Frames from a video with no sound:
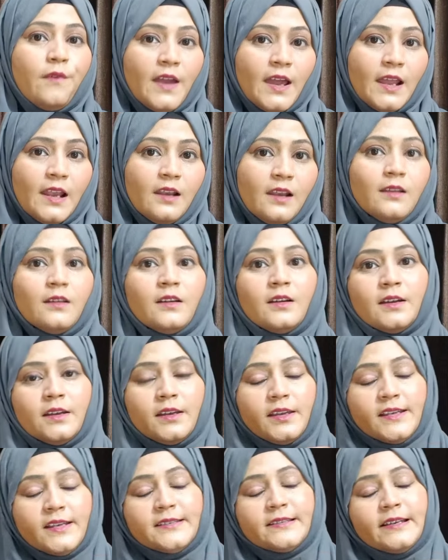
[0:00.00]
well
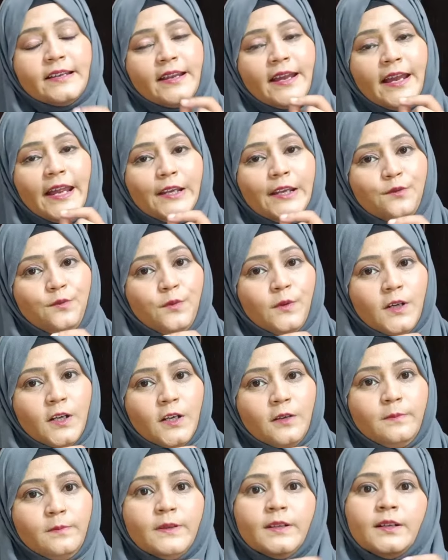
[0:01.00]
is an
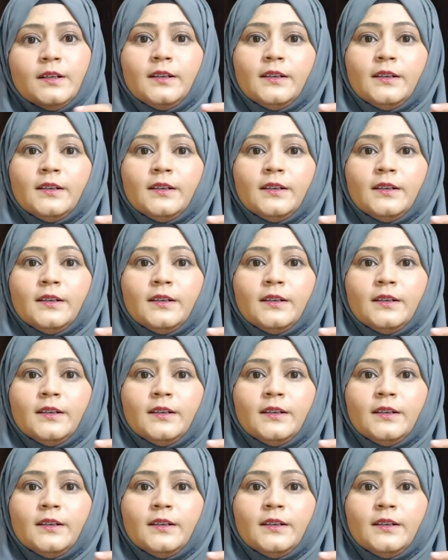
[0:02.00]
adverb.